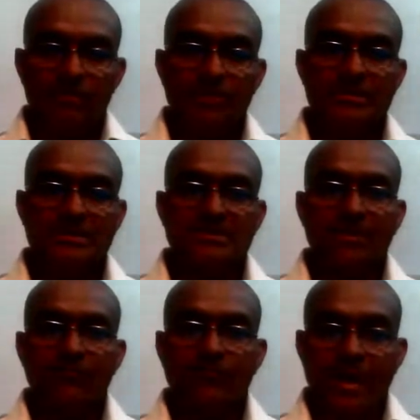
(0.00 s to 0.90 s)
Business
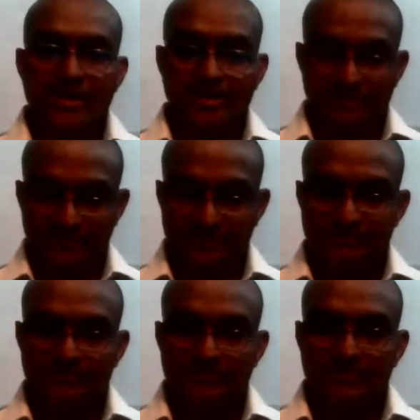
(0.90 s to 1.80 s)
of banking,
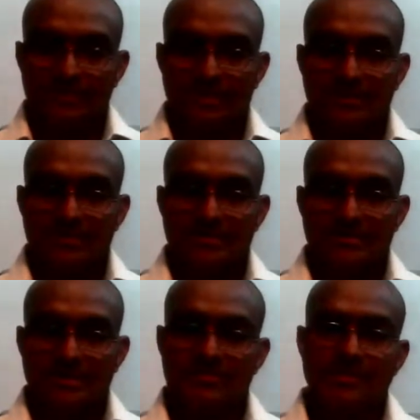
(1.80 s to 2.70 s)

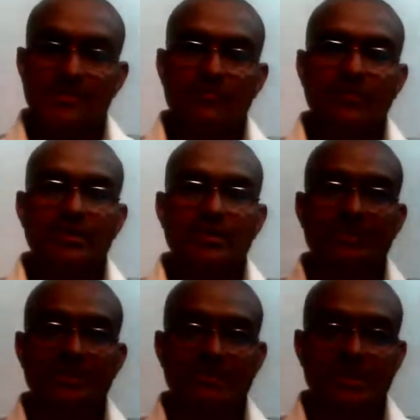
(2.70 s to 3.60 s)
subsection 1
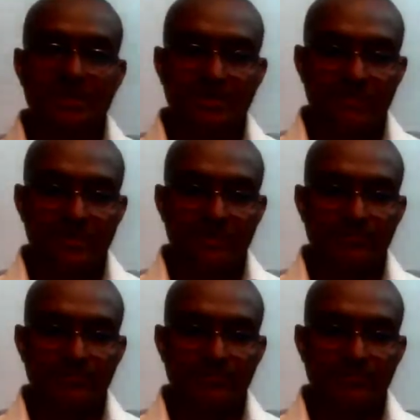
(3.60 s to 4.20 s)
of section 11.